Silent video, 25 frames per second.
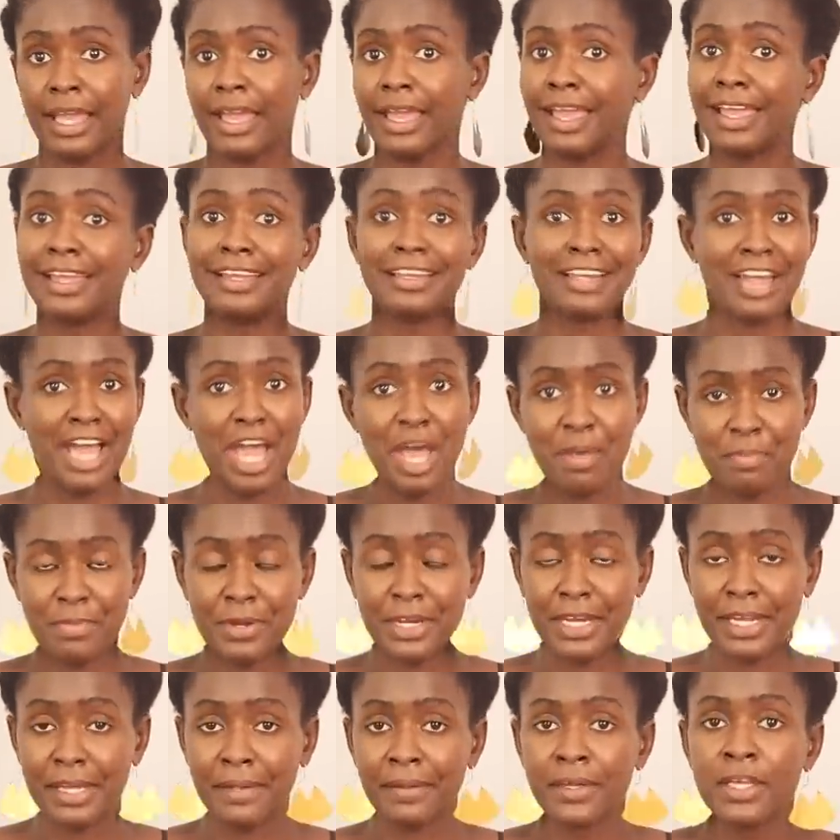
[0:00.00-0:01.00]
ain't
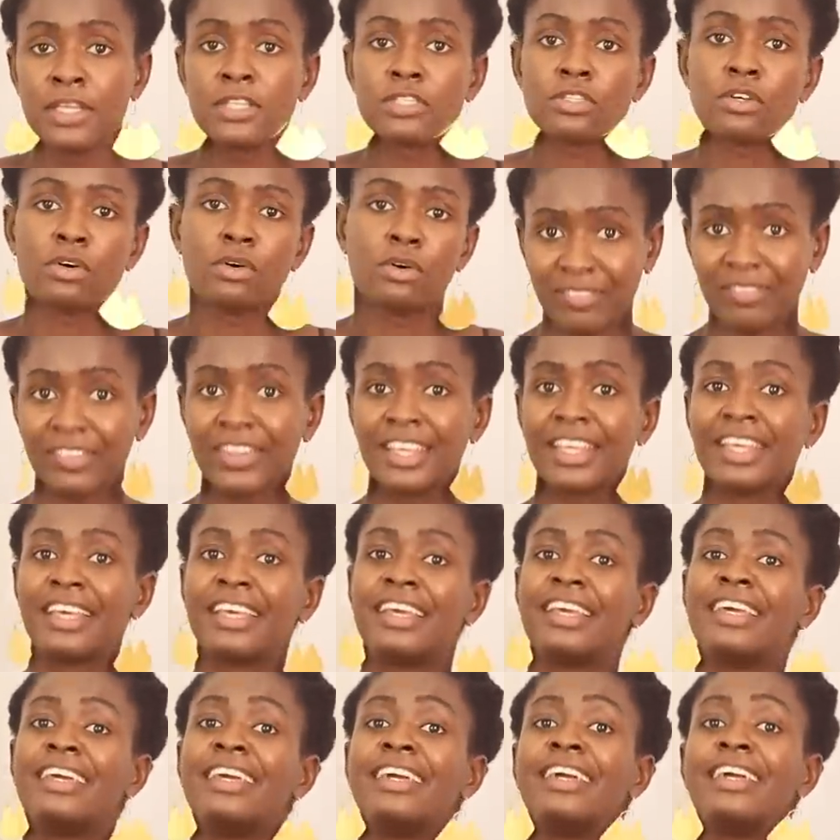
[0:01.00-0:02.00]
happening. So,
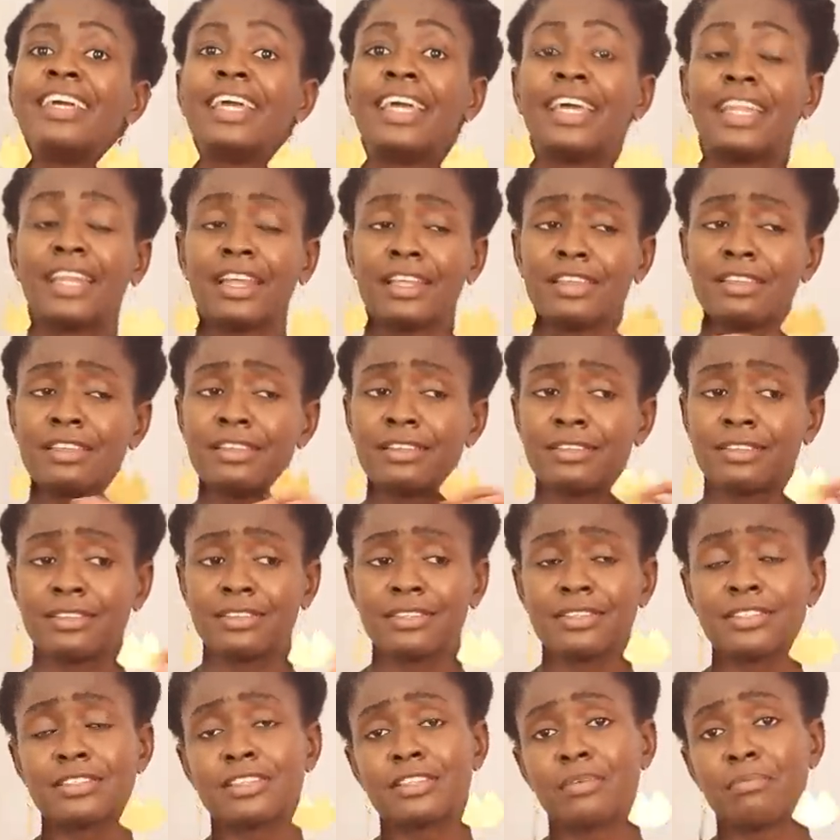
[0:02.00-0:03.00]
and I think
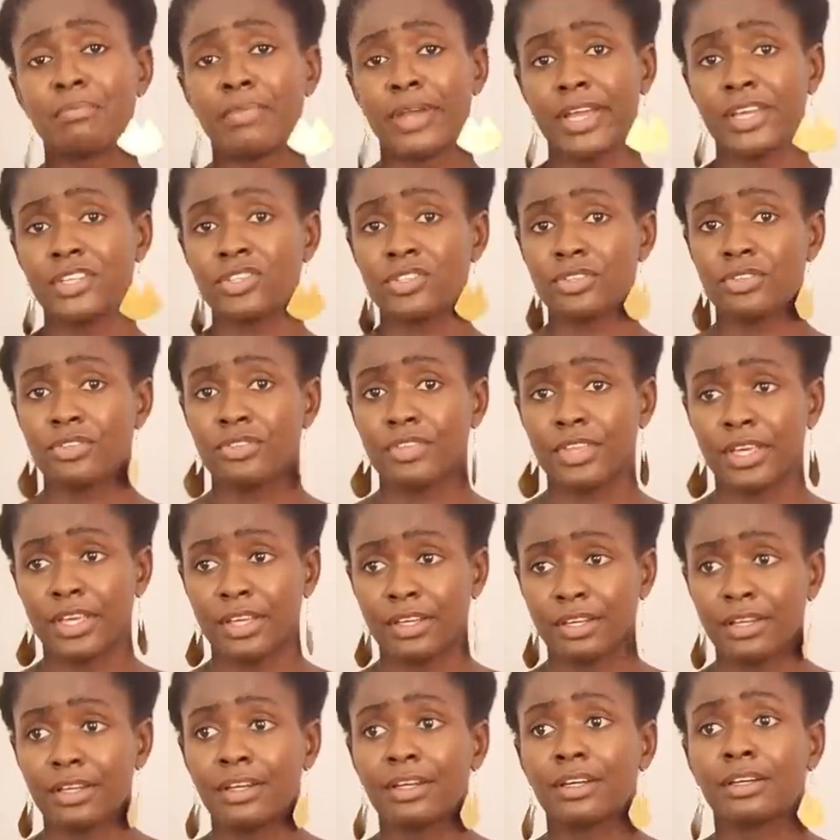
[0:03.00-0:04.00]
this is the major
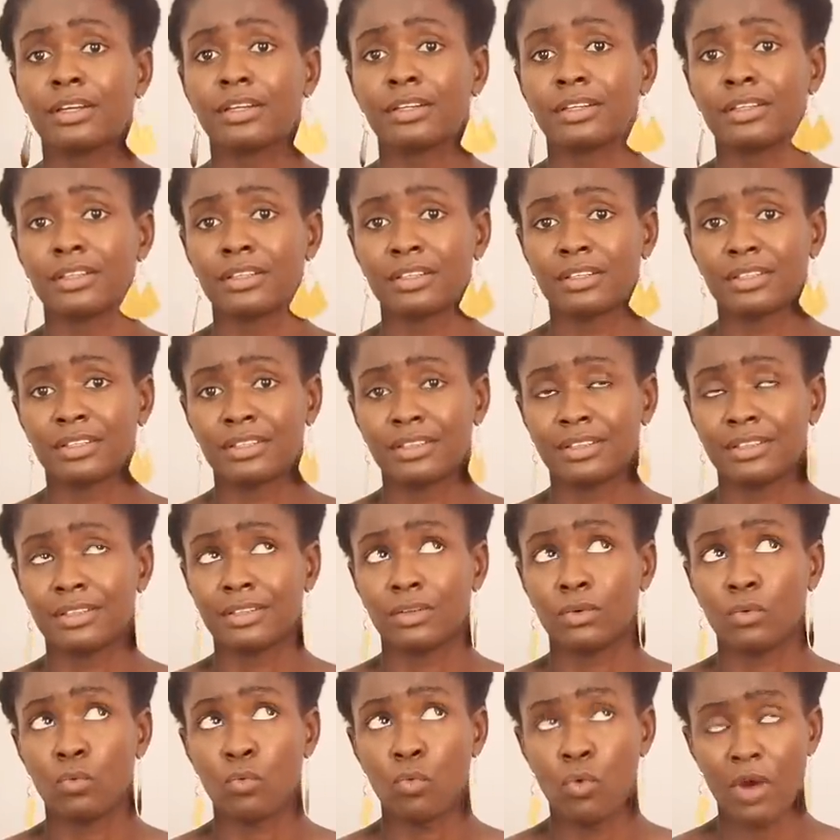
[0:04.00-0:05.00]
thing
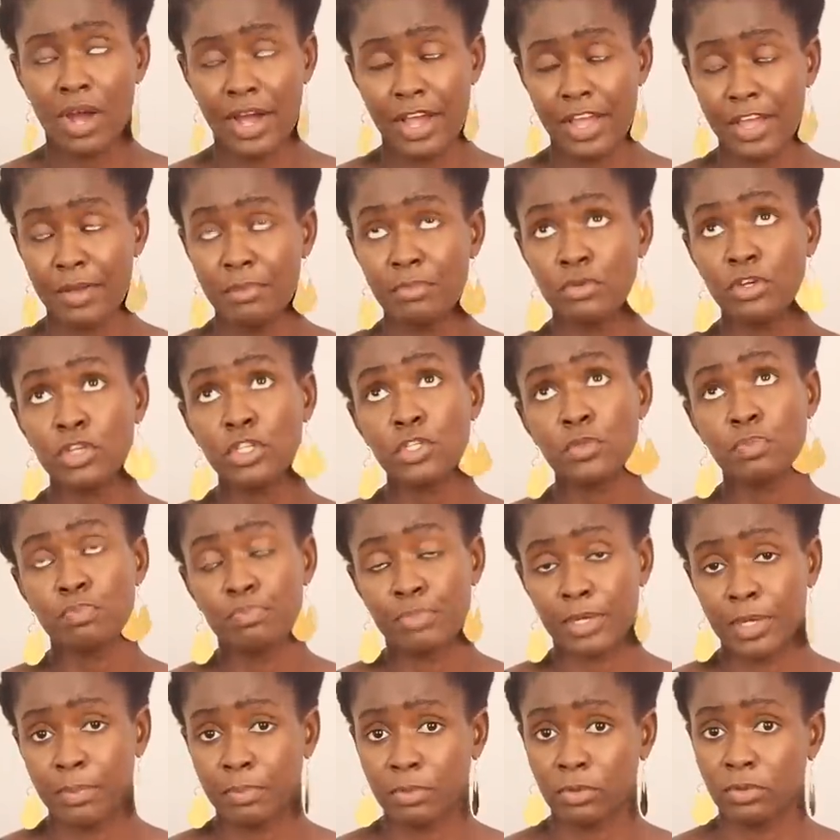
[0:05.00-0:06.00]
why
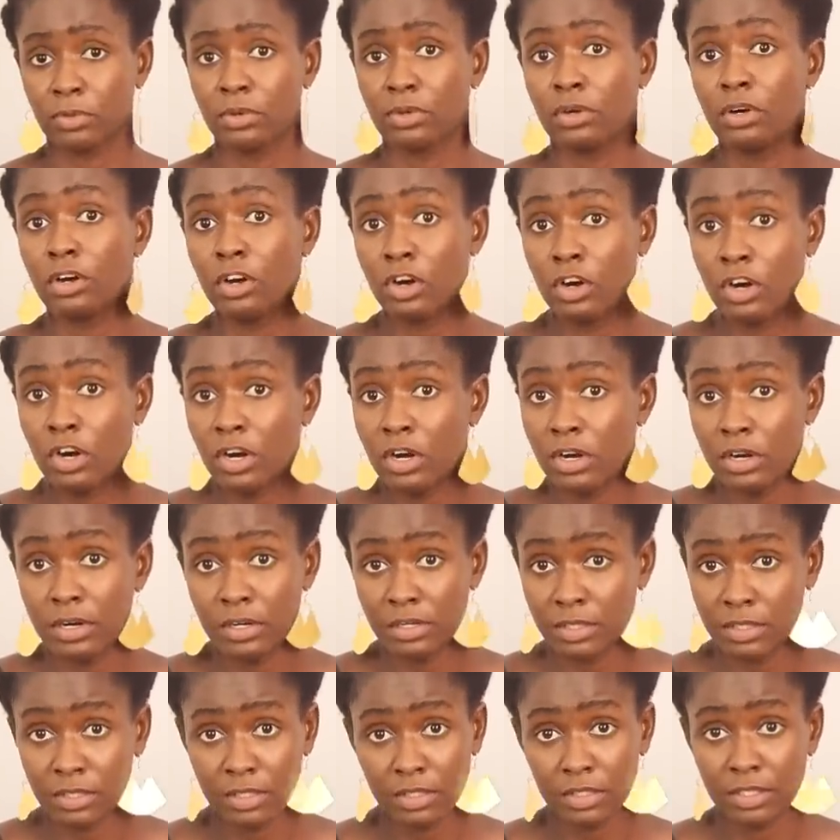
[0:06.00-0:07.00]
most people
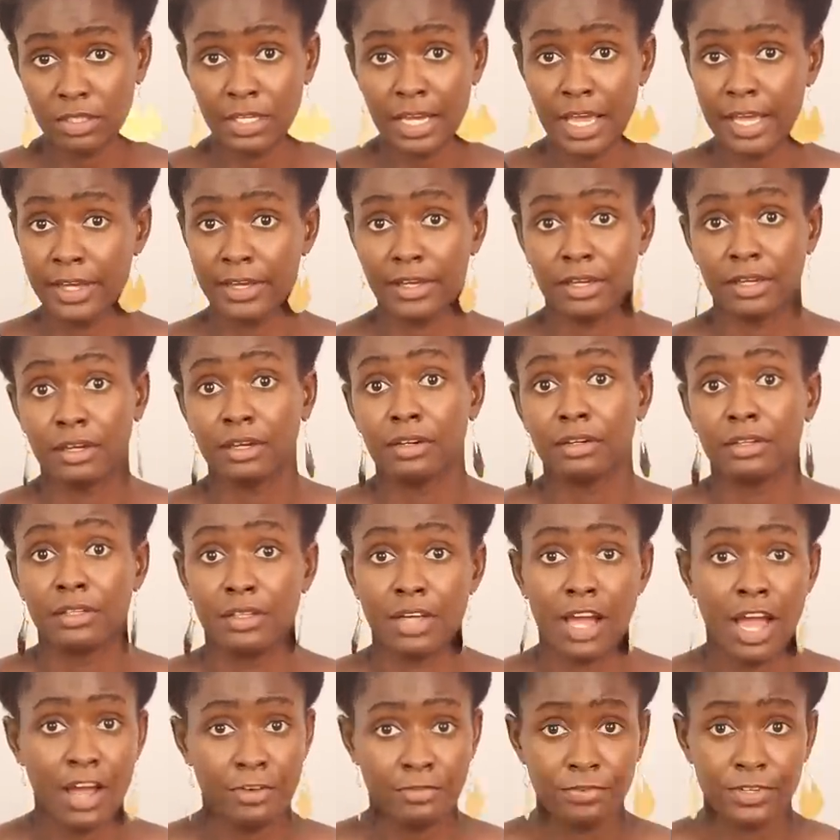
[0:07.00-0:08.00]
on like
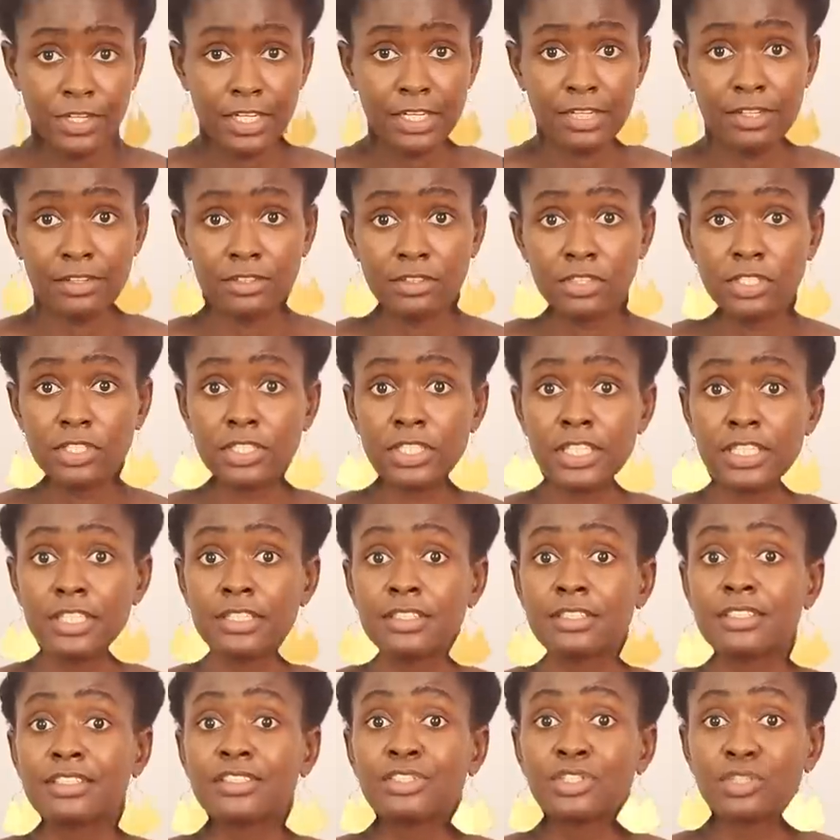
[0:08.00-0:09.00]
African
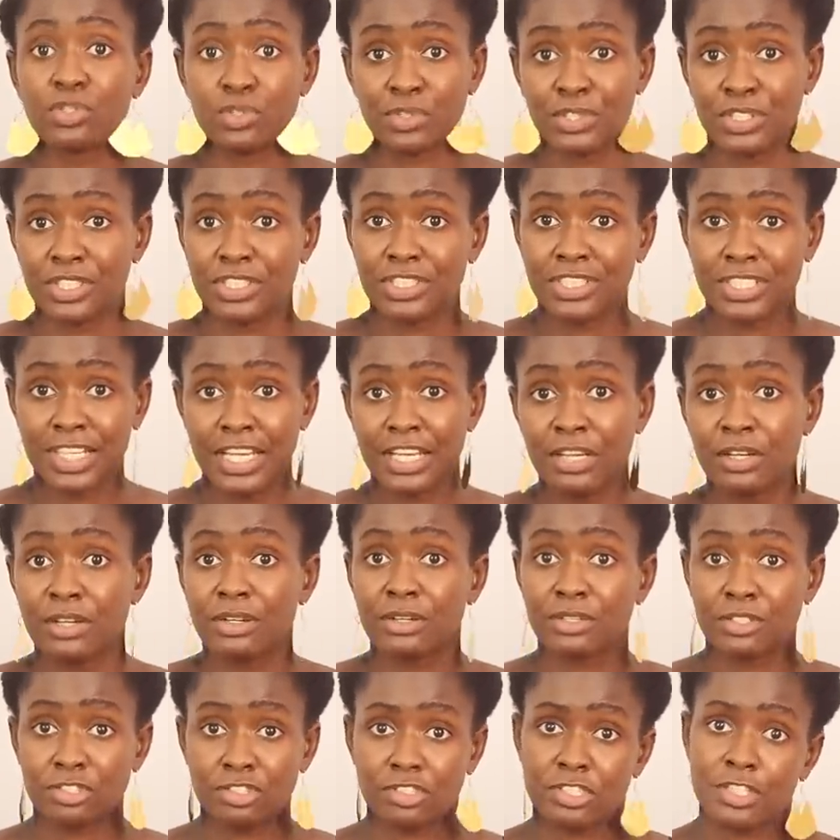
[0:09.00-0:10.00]
continent don't take
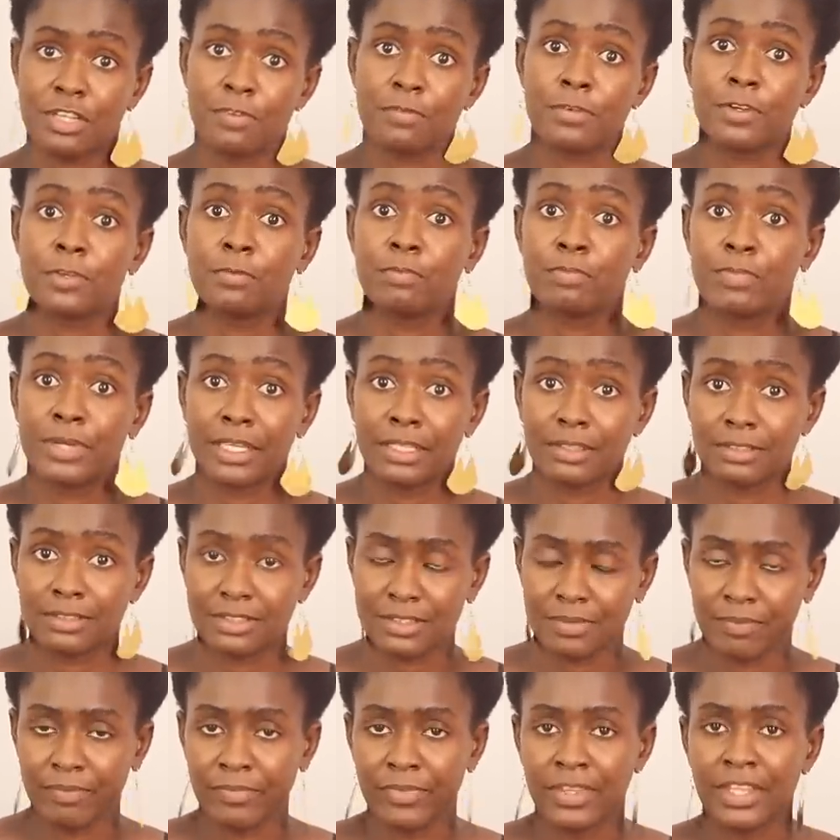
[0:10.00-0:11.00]
contraceptive
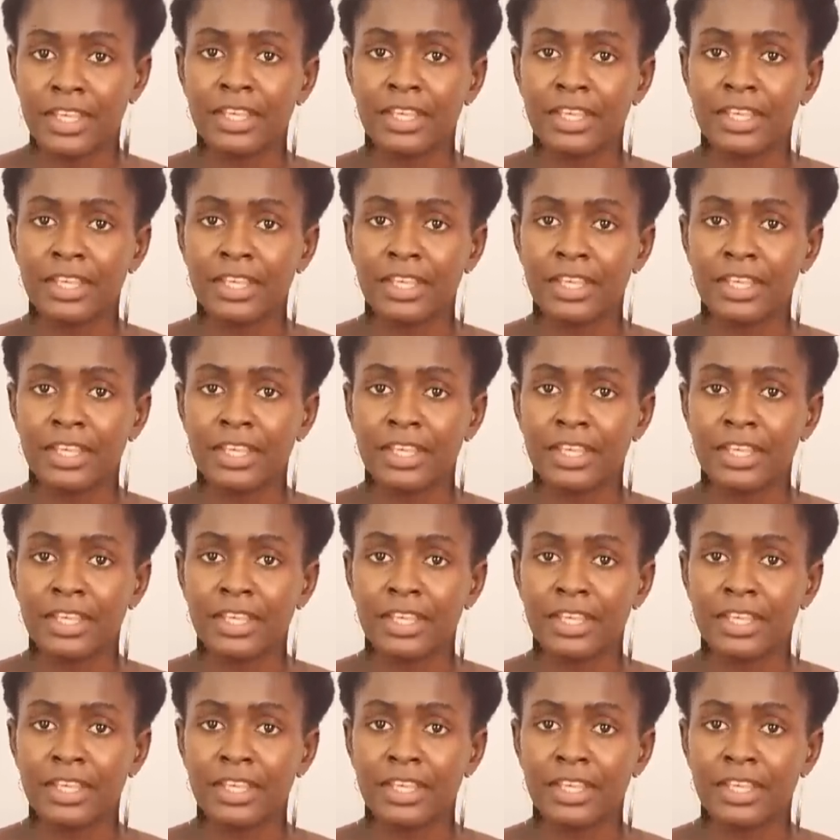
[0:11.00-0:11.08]
pills.